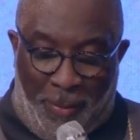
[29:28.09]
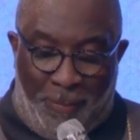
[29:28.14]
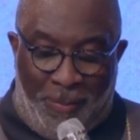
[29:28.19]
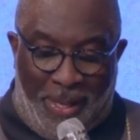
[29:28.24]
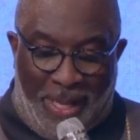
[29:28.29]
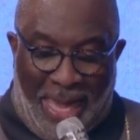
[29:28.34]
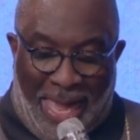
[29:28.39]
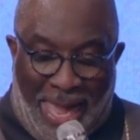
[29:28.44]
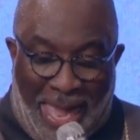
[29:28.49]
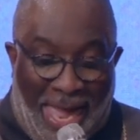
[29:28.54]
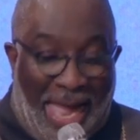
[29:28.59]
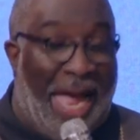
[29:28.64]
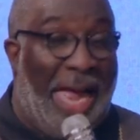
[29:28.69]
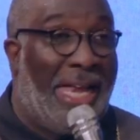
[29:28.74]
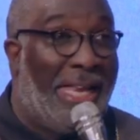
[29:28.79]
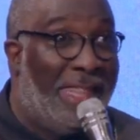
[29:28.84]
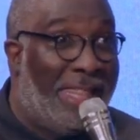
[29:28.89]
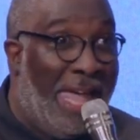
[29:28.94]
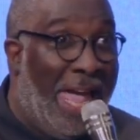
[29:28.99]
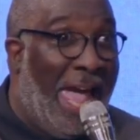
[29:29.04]

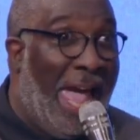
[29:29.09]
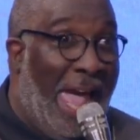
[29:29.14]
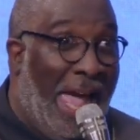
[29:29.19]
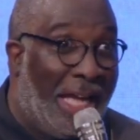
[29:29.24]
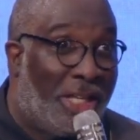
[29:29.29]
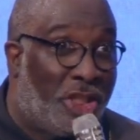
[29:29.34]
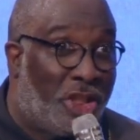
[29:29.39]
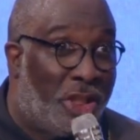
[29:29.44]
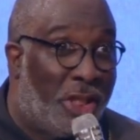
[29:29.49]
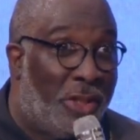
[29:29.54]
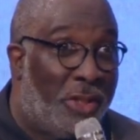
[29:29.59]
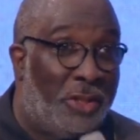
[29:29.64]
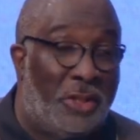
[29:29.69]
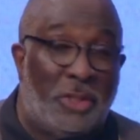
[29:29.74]
behind the actions.